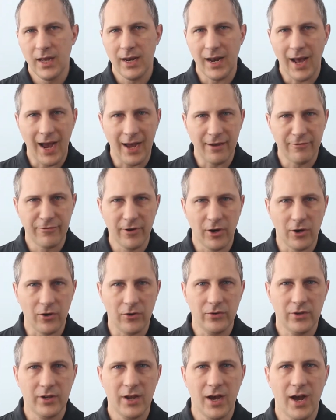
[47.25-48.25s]
I
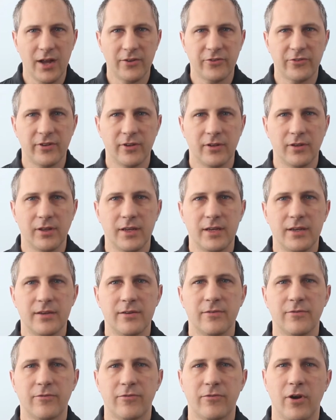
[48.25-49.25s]
felt constantly
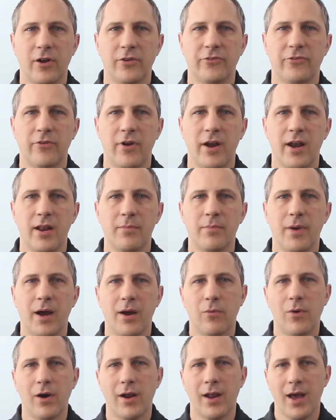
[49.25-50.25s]
frustrated by
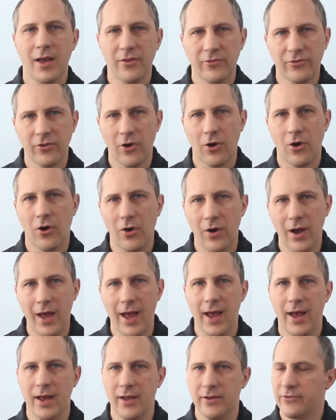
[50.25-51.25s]
what I saw
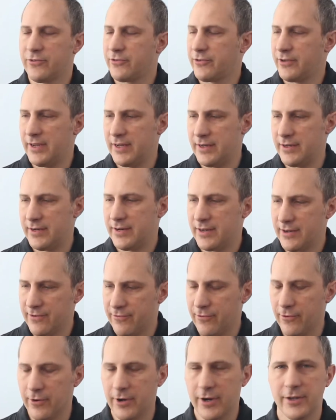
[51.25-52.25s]
as
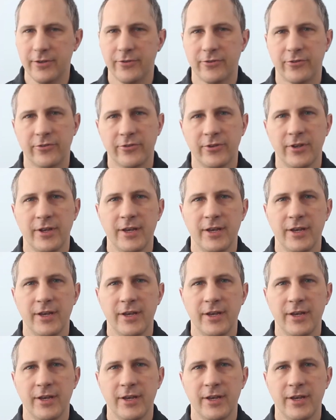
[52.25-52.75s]
indifference,